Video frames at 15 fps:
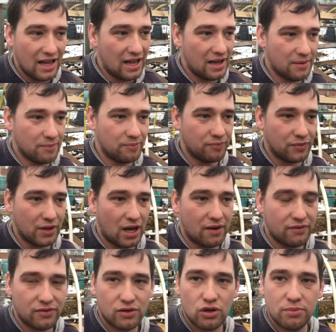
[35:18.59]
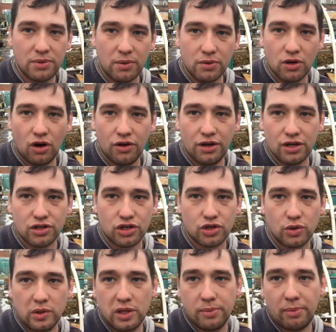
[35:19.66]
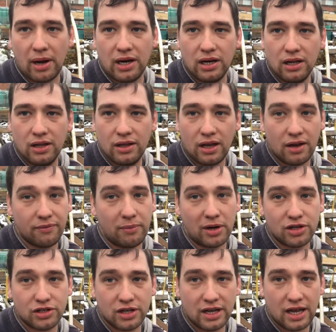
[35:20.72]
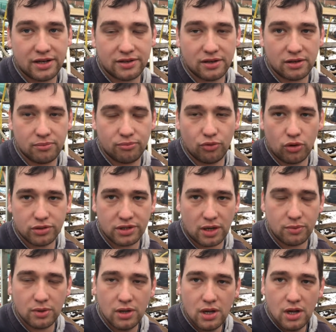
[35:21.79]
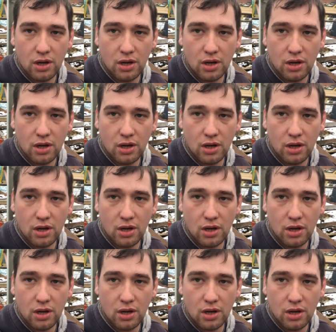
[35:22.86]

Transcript: Um, I've come down the garden, I'll just show you the pile that I've managed to get brought down.